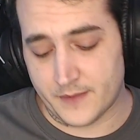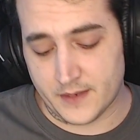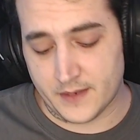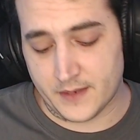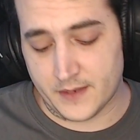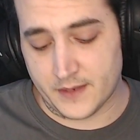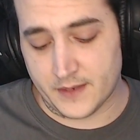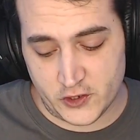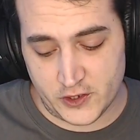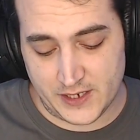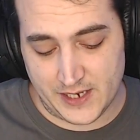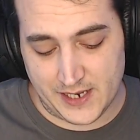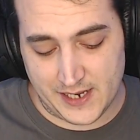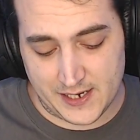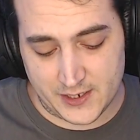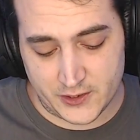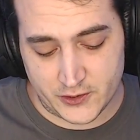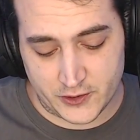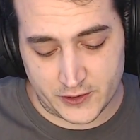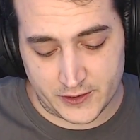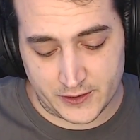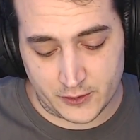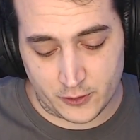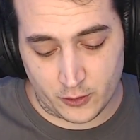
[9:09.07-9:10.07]
She
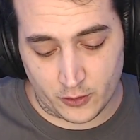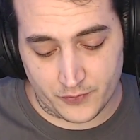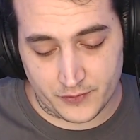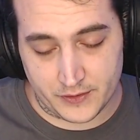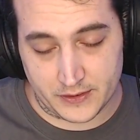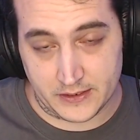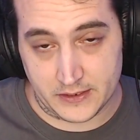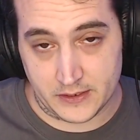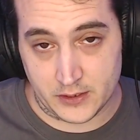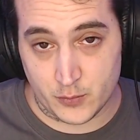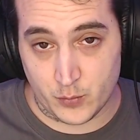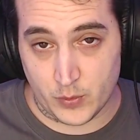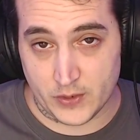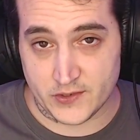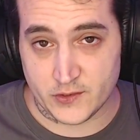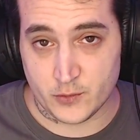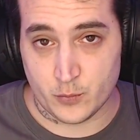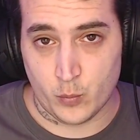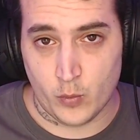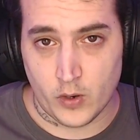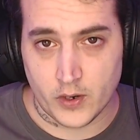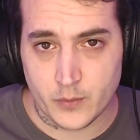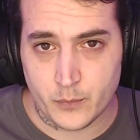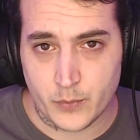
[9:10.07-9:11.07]
actually got the Quest
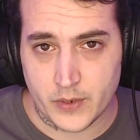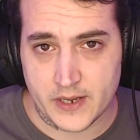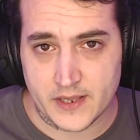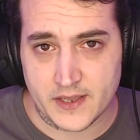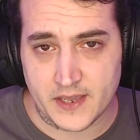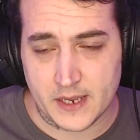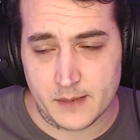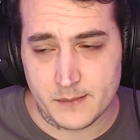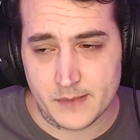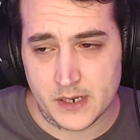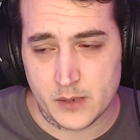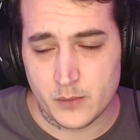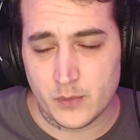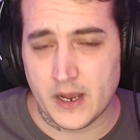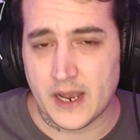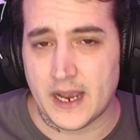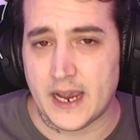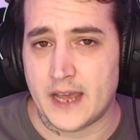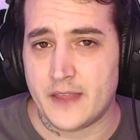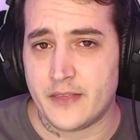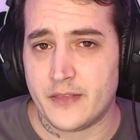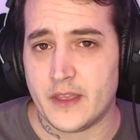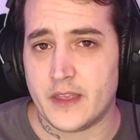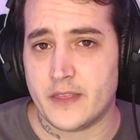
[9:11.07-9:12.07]
1 when it came out,
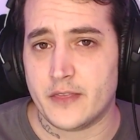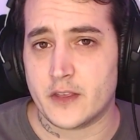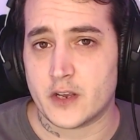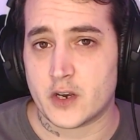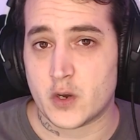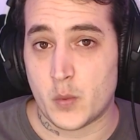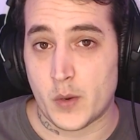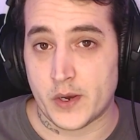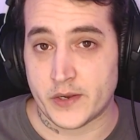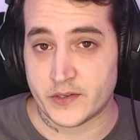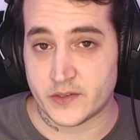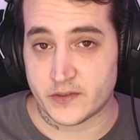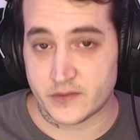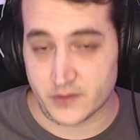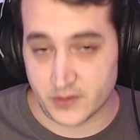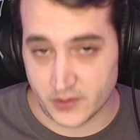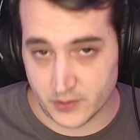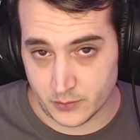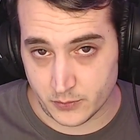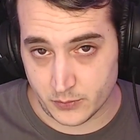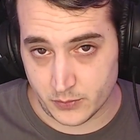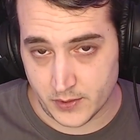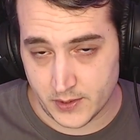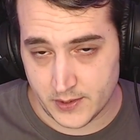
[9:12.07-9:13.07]
and then the Quest
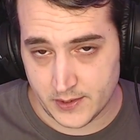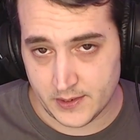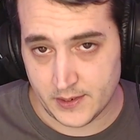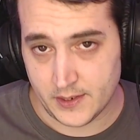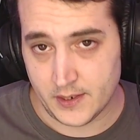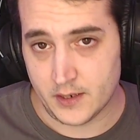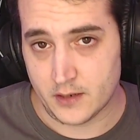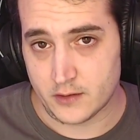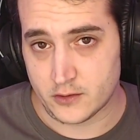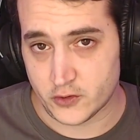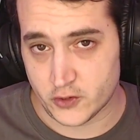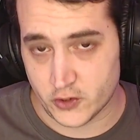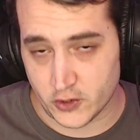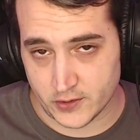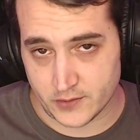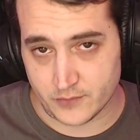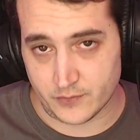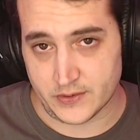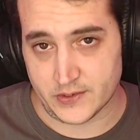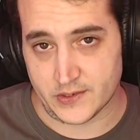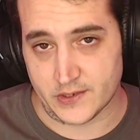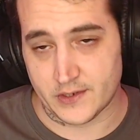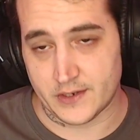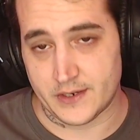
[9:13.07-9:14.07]
2 just
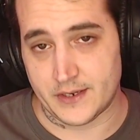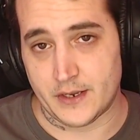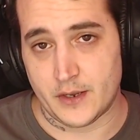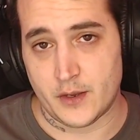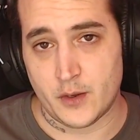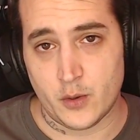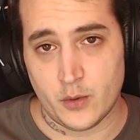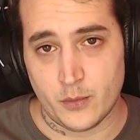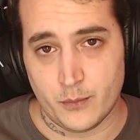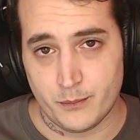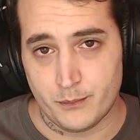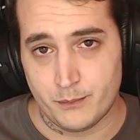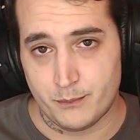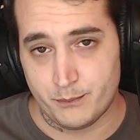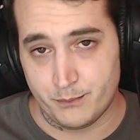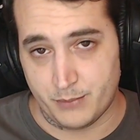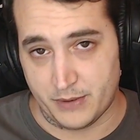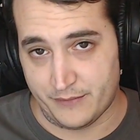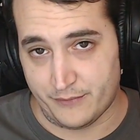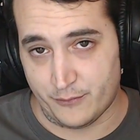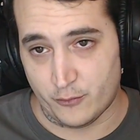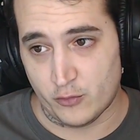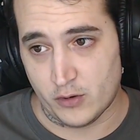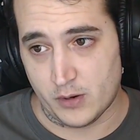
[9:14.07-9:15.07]
recently,
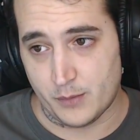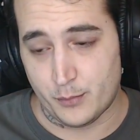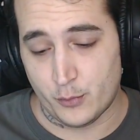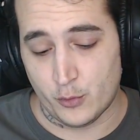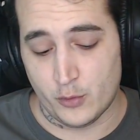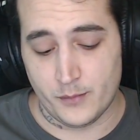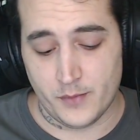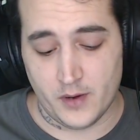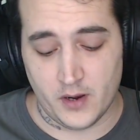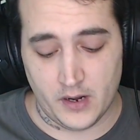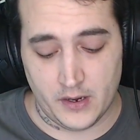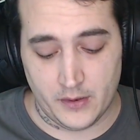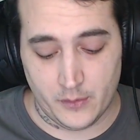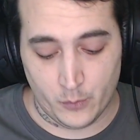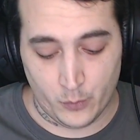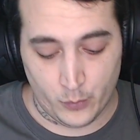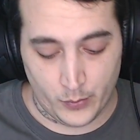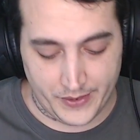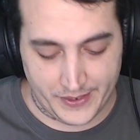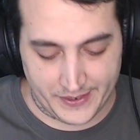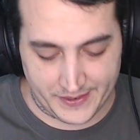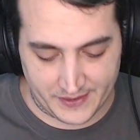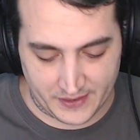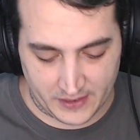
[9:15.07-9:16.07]
before I bought mine
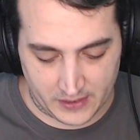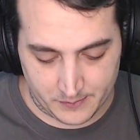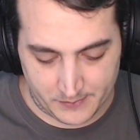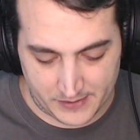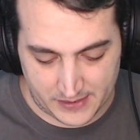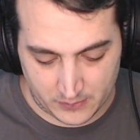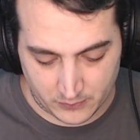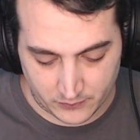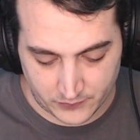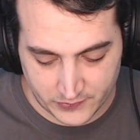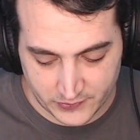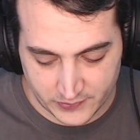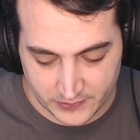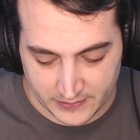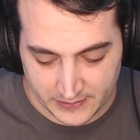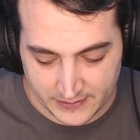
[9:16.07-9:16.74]
when it came out.